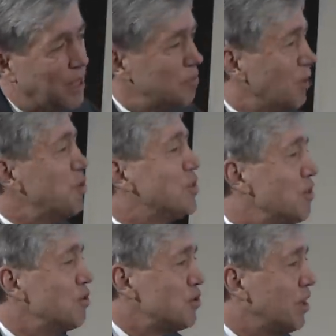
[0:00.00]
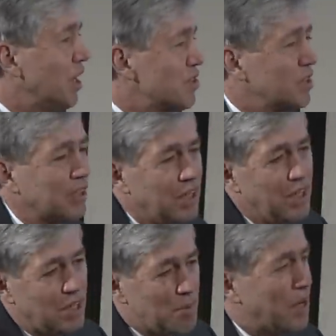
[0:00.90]
I'm most enthusiastic
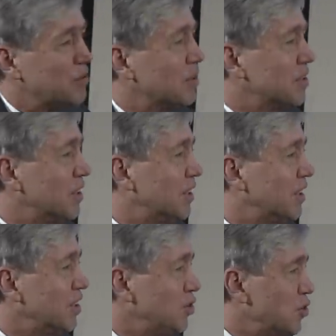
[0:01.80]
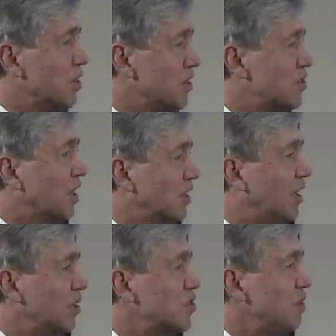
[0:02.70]
about uh, using this
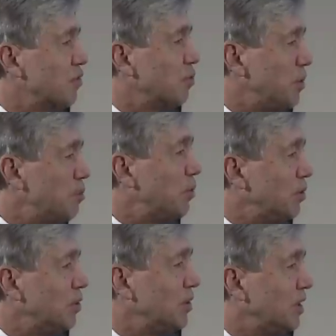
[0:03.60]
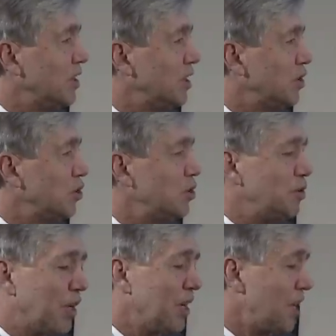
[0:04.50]
technology for people uh, who